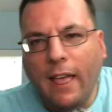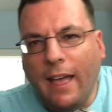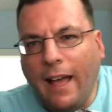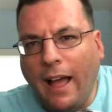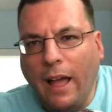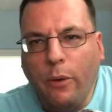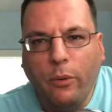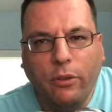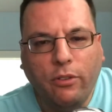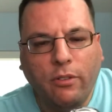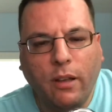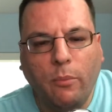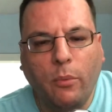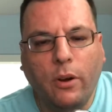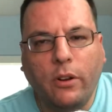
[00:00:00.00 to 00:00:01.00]
I was
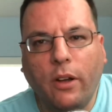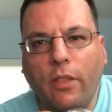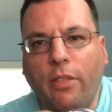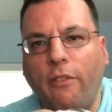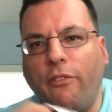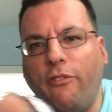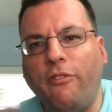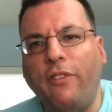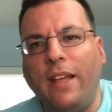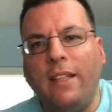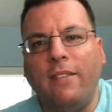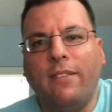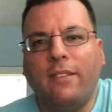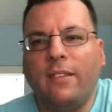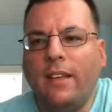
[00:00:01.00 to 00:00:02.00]
somewhat on the
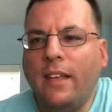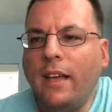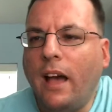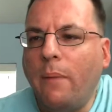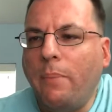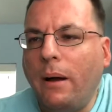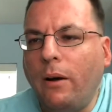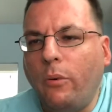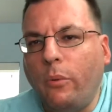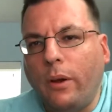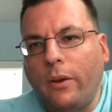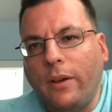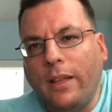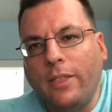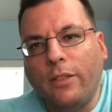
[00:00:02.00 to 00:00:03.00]
fence about
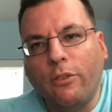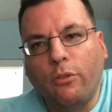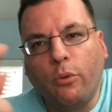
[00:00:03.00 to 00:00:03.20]
wearing this